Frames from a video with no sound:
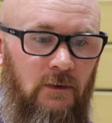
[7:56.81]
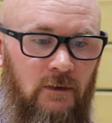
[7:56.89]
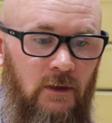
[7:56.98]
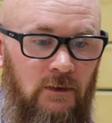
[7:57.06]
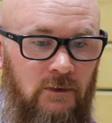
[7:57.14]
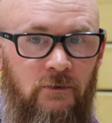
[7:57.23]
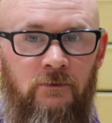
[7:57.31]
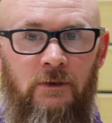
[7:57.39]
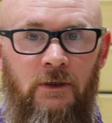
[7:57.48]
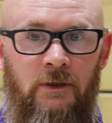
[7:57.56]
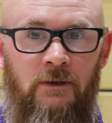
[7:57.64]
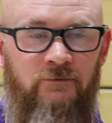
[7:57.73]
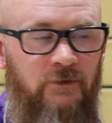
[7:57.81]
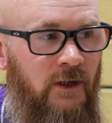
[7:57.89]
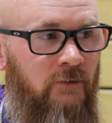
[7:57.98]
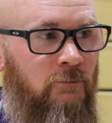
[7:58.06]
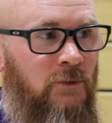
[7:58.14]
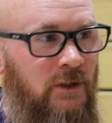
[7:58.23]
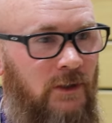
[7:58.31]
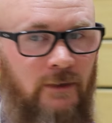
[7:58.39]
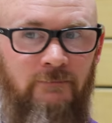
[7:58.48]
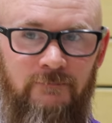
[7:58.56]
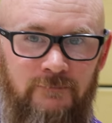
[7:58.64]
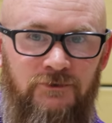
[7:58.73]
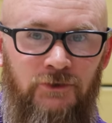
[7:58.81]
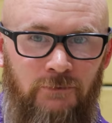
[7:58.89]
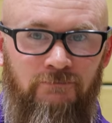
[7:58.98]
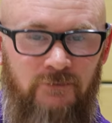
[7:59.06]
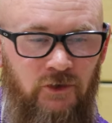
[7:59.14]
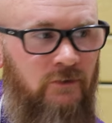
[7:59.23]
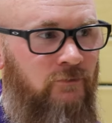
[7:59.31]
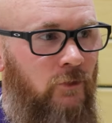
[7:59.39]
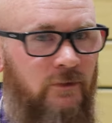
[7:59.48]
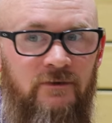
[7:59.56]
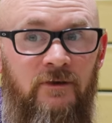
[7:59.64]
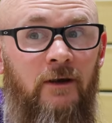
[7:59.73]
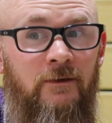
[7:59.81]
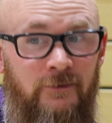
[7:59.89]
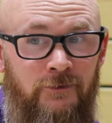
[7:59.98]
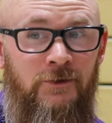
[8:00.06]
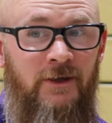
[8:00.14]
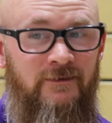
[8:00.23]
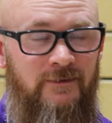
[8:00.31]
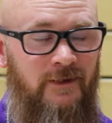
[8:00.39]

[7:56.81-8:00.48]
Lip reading: Thank you for having me again. So looking forward to talking to you guys